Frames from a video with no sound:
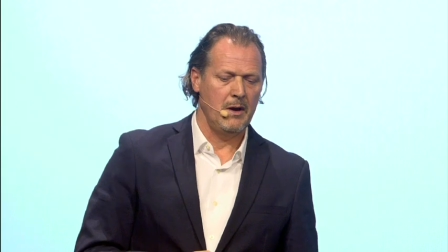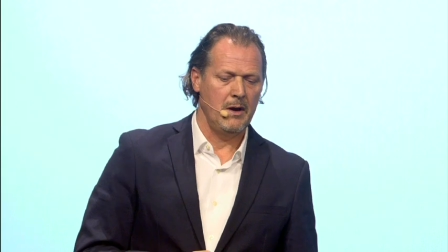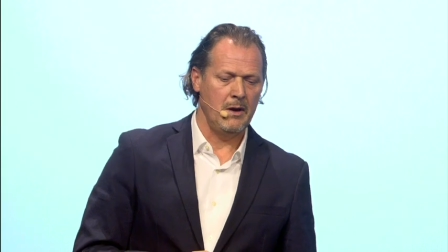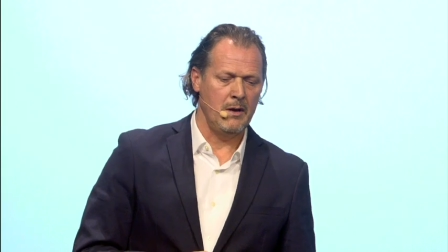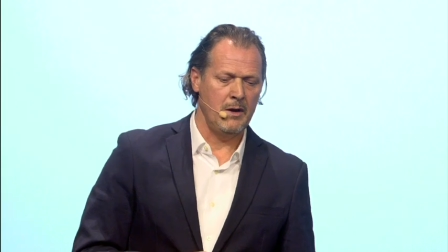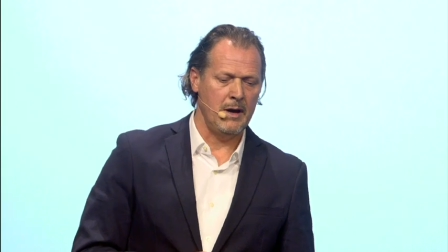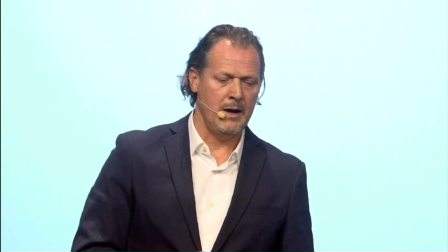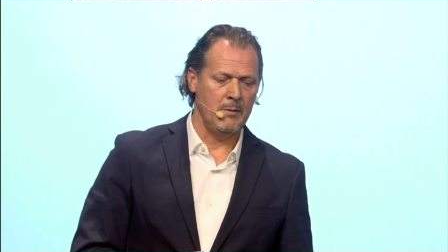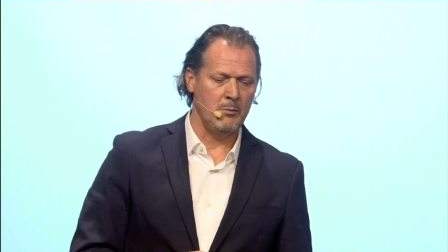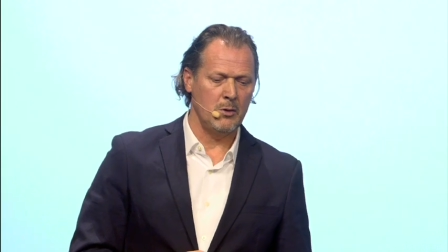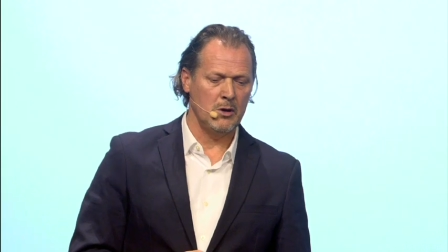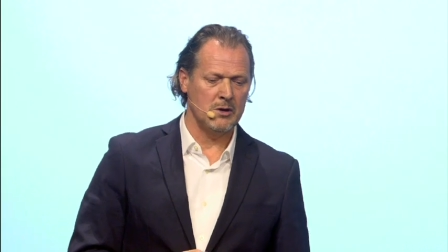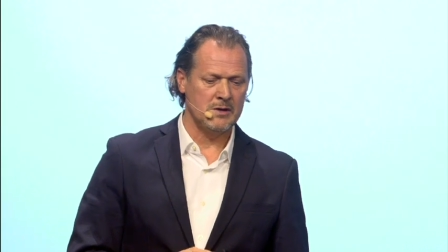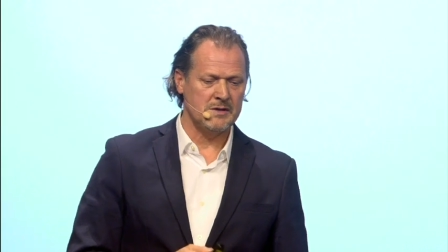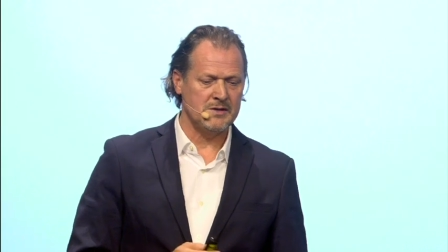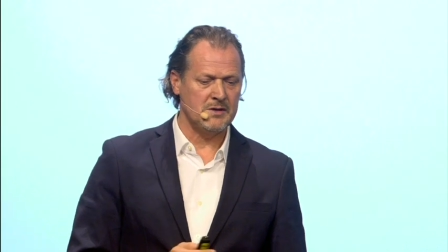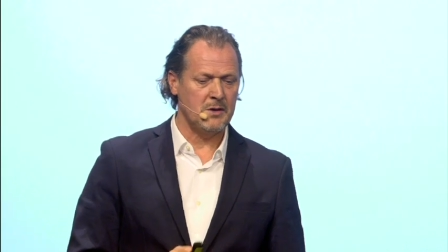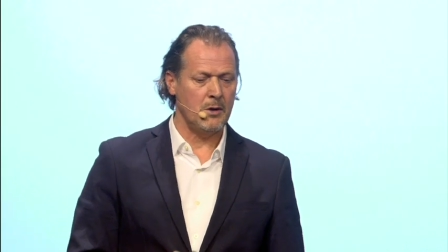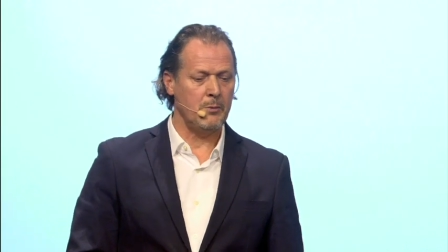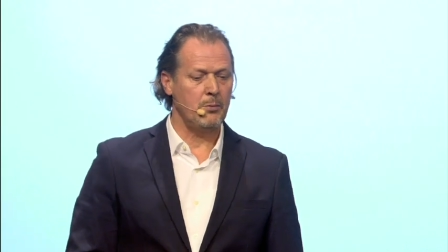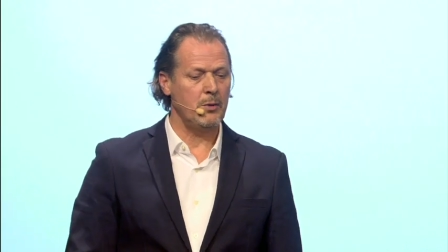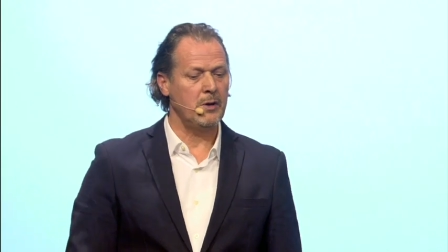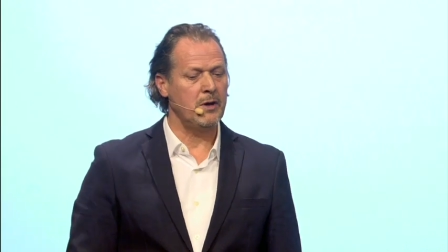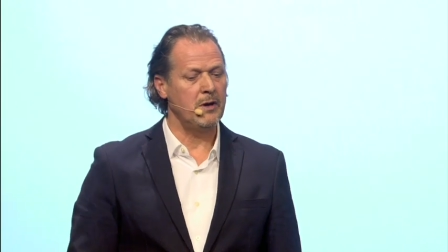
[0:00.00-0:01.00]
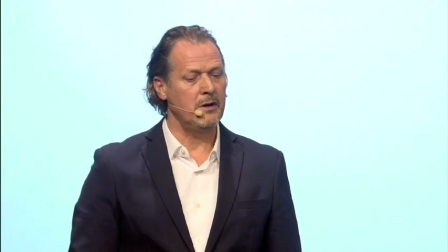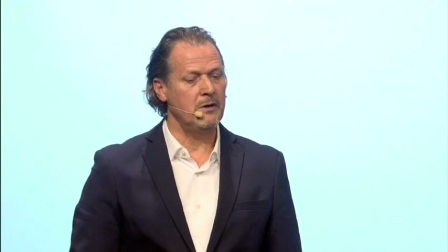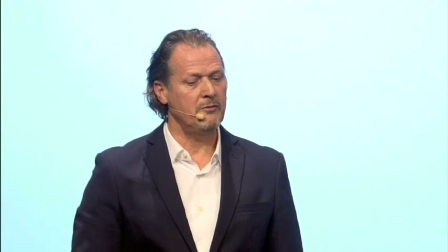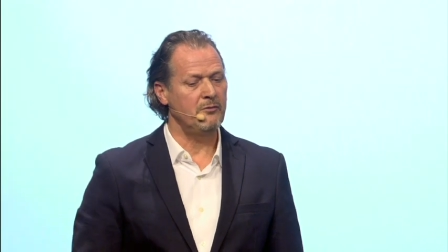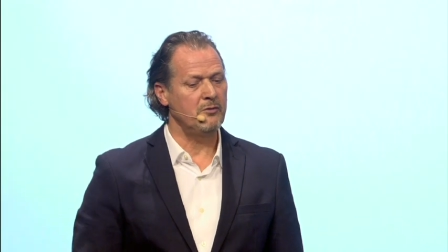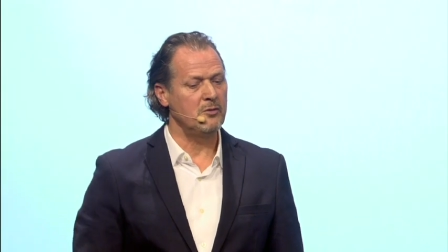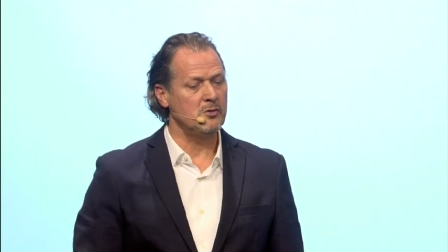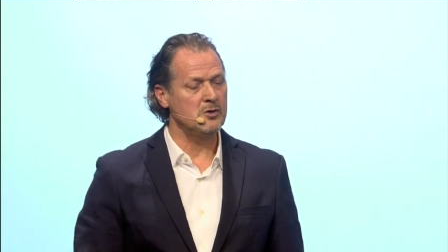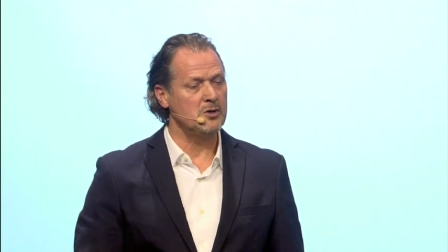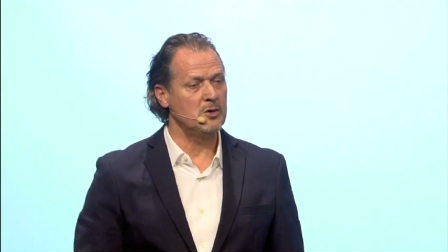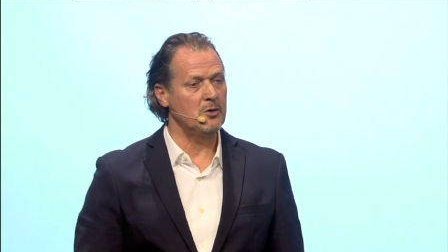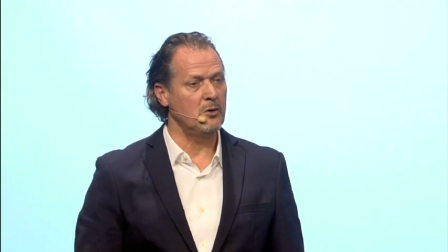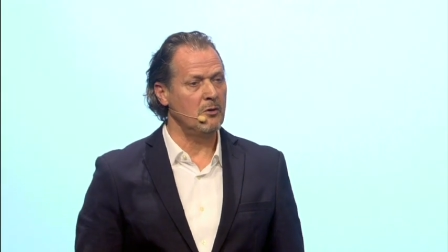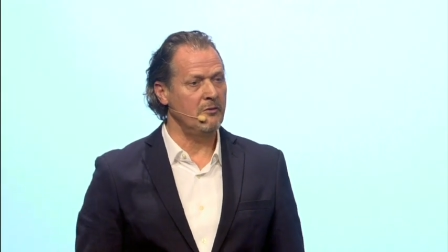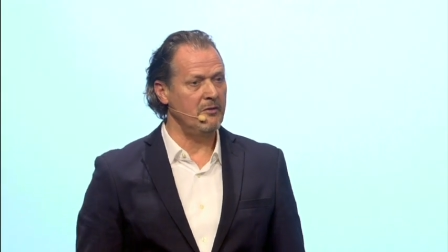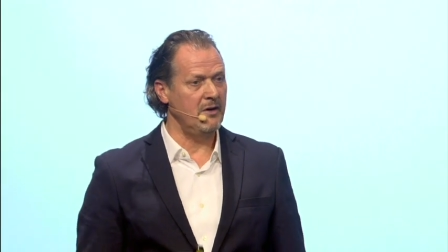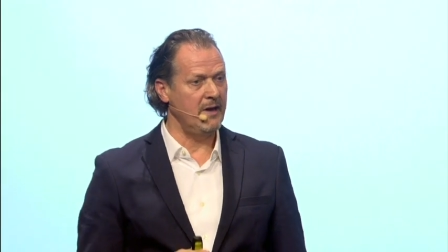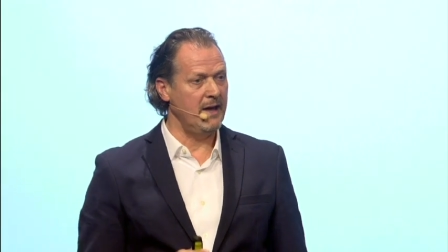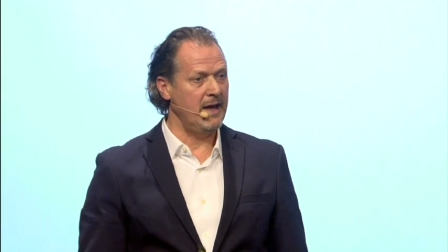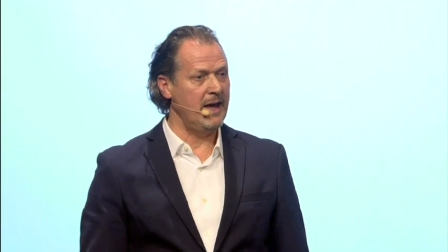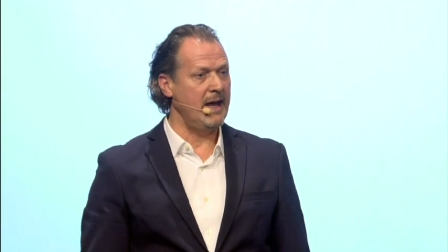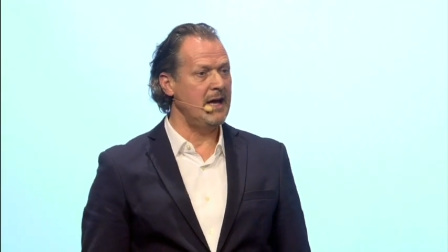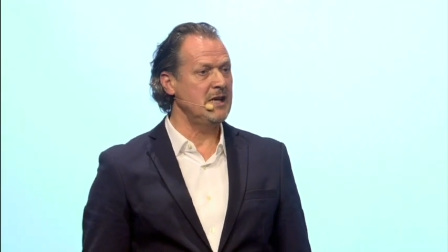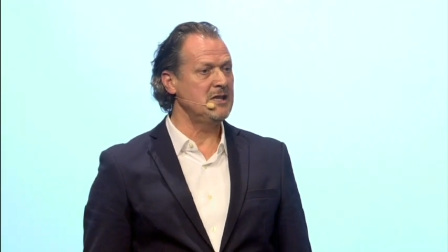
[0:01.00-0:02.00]
Uh, I'm going to stop here. Future of
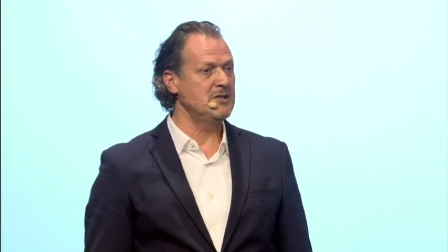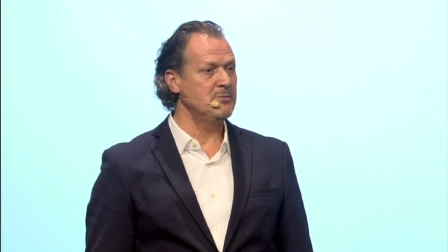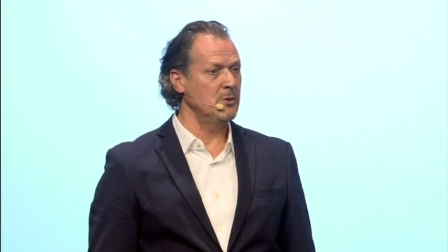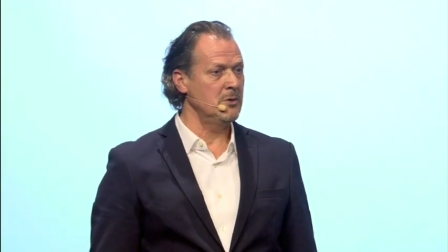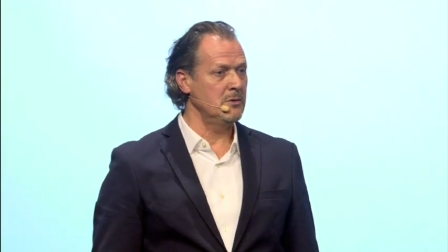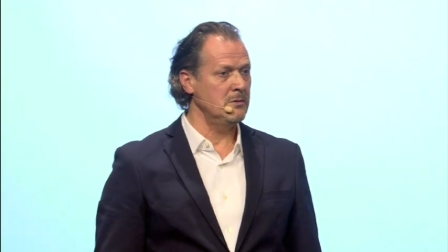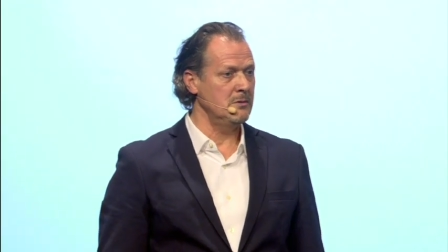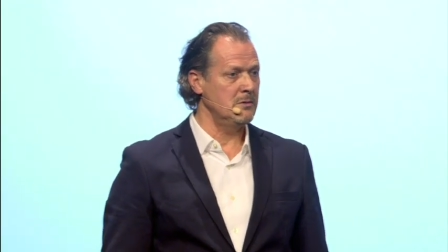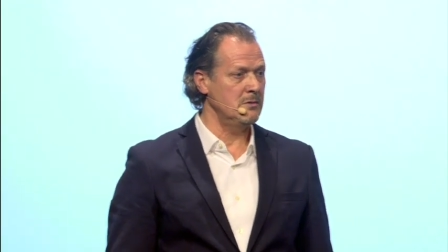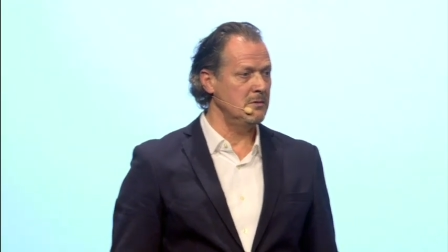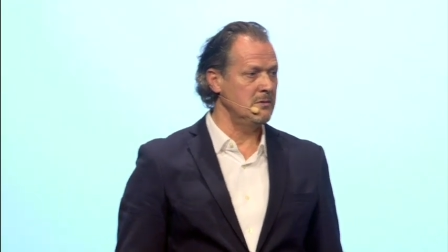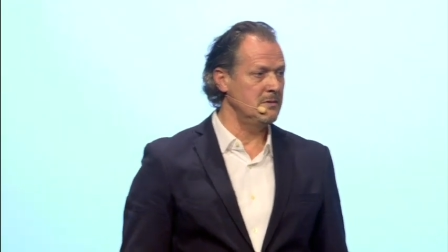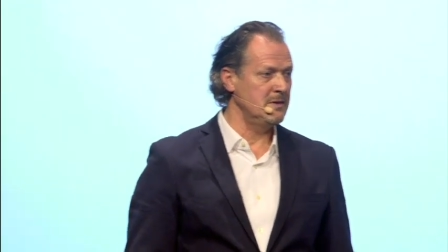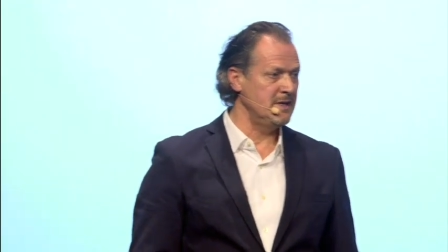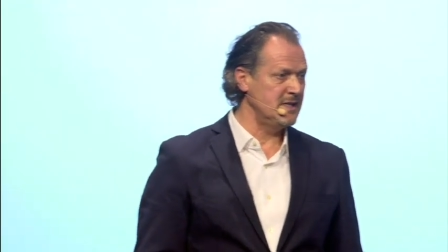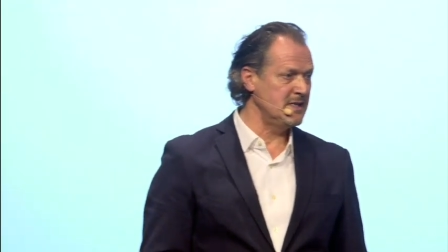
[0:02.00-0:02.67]
engagement.